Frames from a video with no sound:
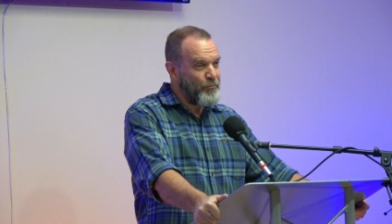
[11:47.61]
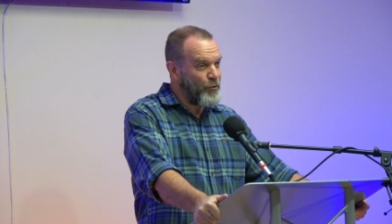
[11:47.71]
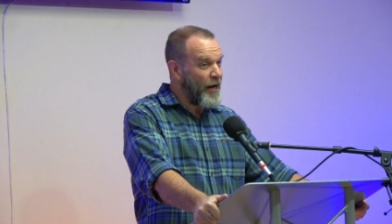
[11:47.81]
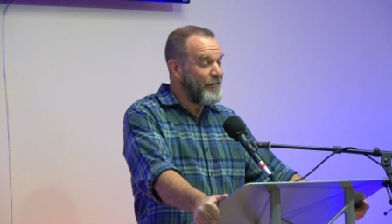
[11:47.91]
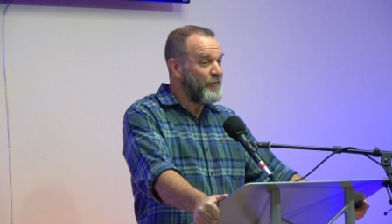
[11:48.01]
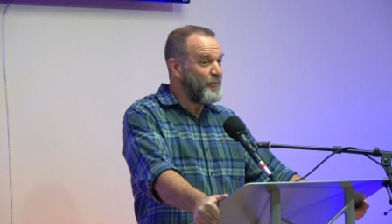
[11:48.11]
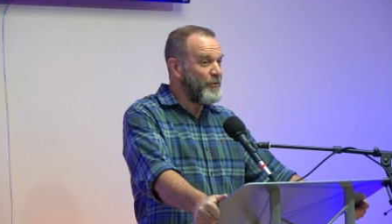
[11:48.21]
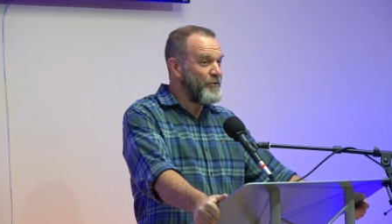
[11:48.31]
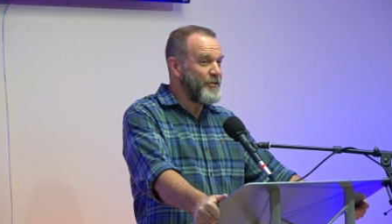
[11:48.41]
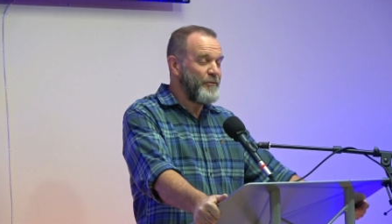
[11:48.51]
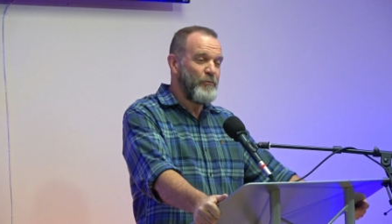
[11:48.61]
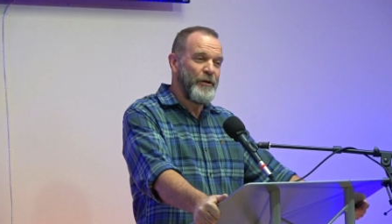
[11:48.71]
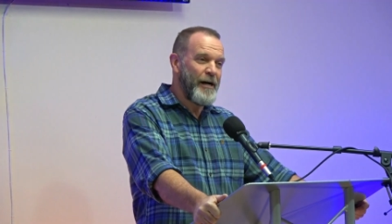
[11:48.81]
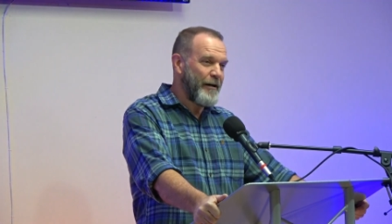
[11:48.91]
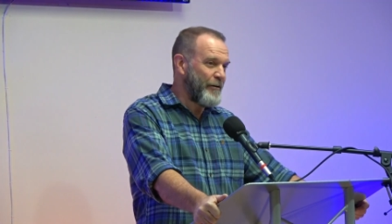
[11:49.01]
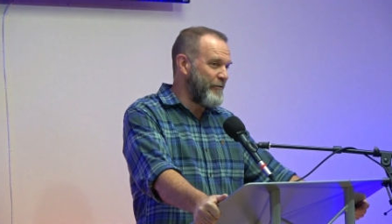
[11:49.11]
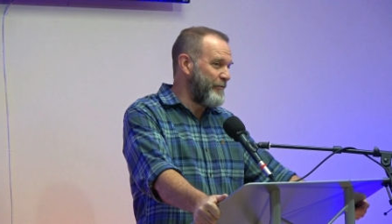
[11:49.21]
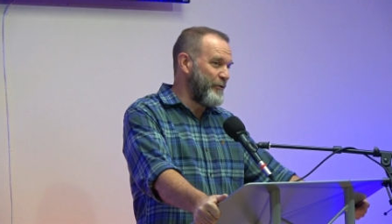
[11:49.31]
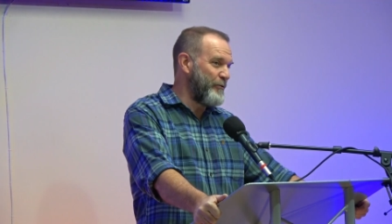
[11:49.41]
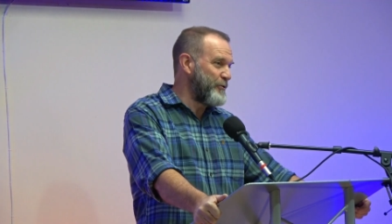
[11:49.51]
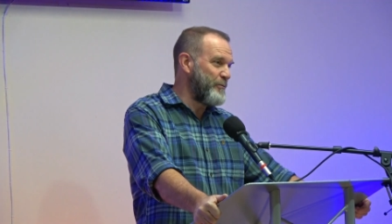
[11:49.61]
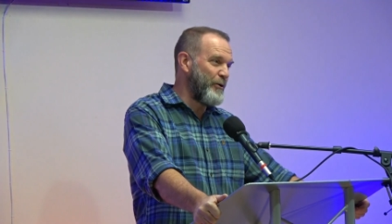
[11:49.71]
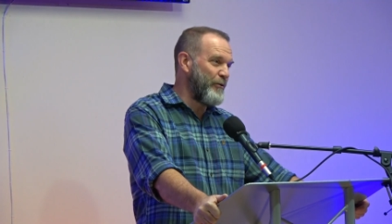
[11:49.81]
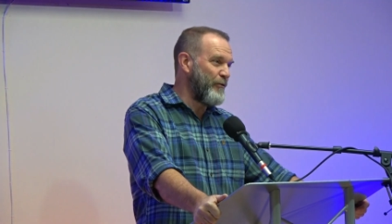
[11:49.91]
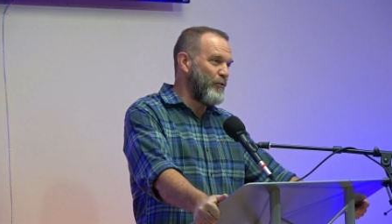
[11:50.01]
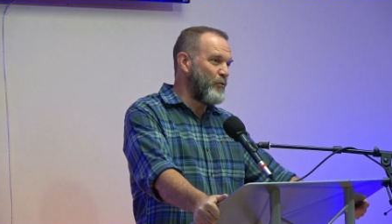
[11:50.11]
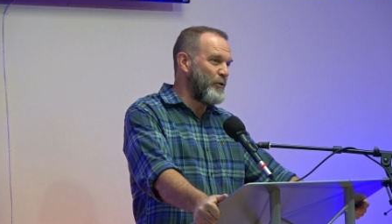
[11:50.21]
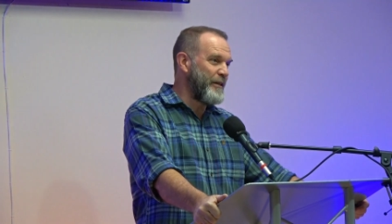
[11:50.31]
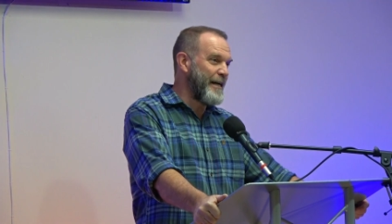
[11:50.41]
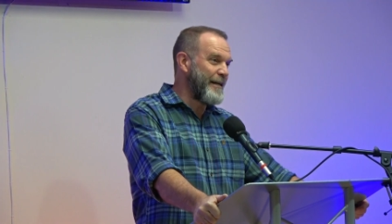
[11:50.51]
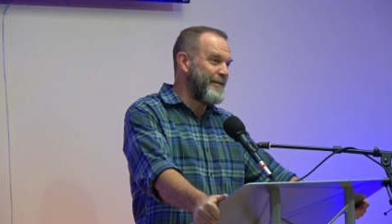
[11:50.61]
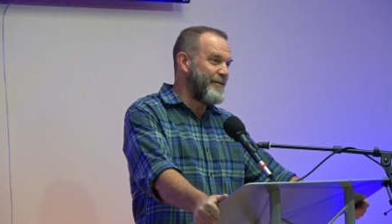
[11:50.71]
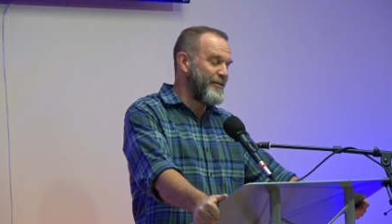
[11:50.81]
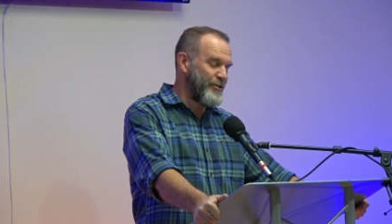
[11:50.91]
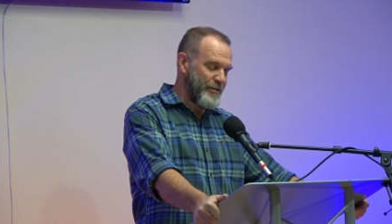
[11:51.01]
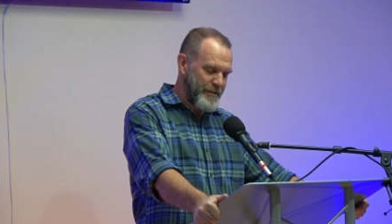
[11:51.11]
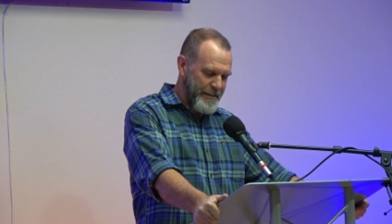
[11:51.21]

prideful person, we're not going to feel the Spirit of the Lord in that condition.